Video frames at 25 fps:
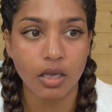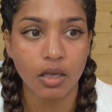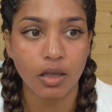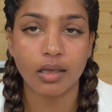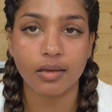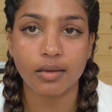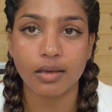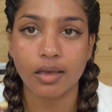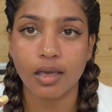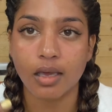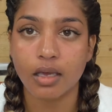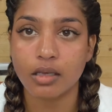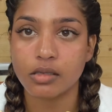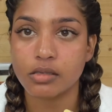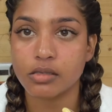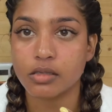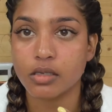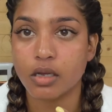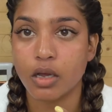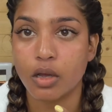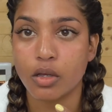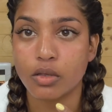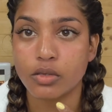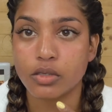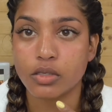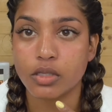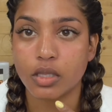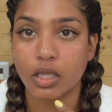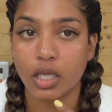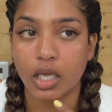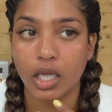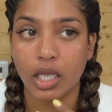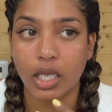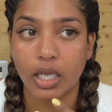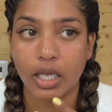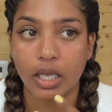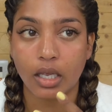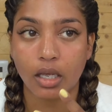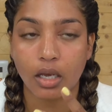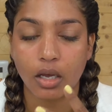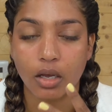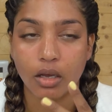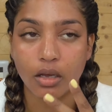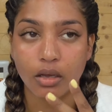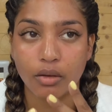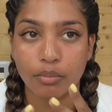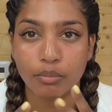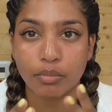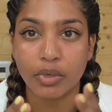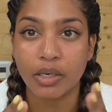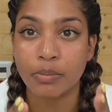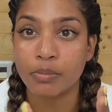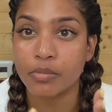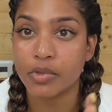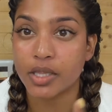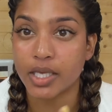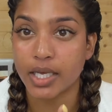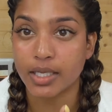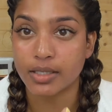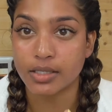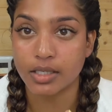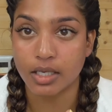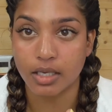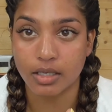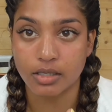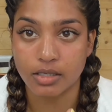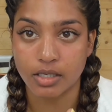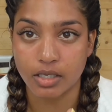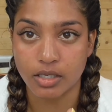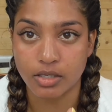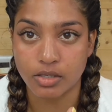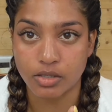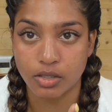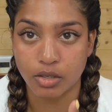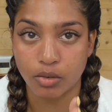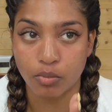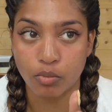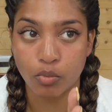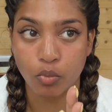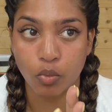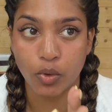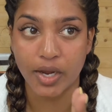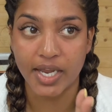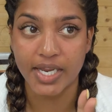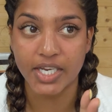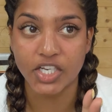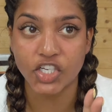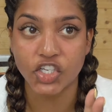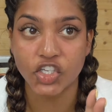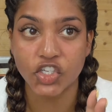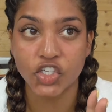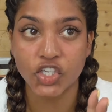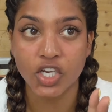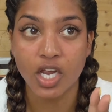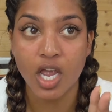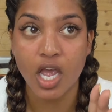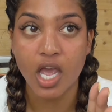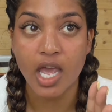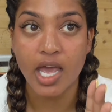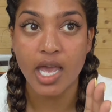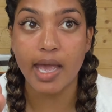It kickstarts the lymphatic system, which